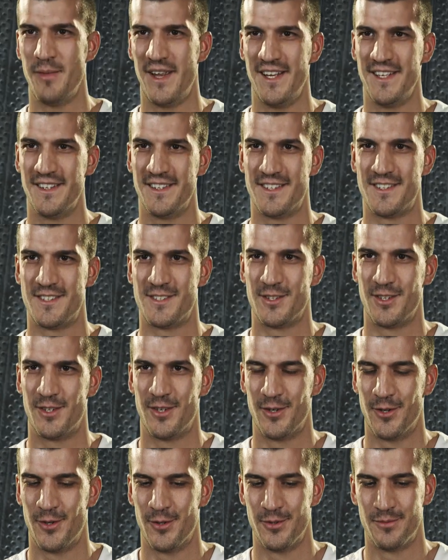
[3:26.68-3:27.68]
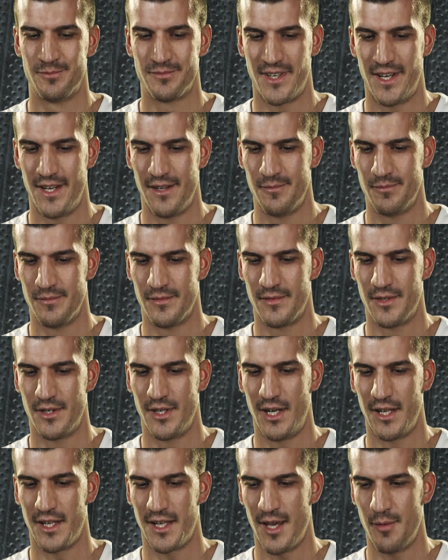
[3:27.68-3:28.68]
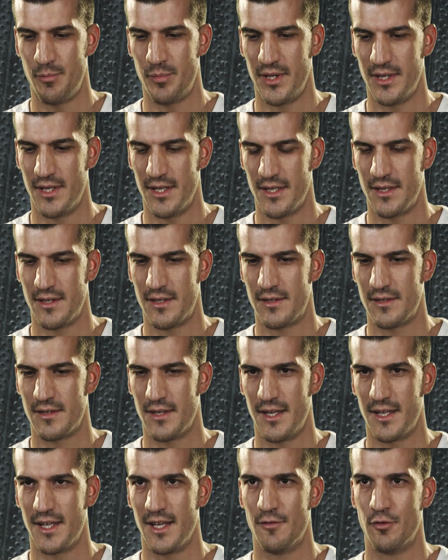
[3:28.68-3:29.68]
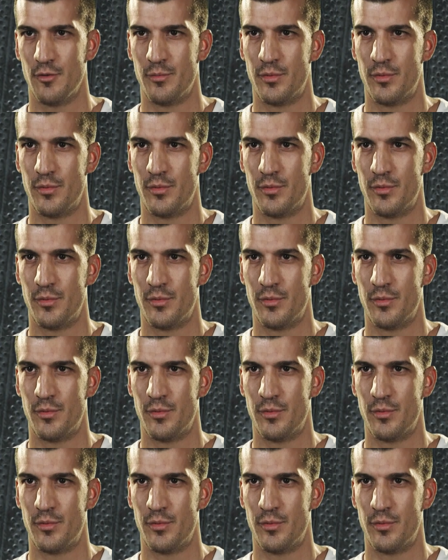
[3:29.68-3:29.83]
mate, so I'm really happy that I have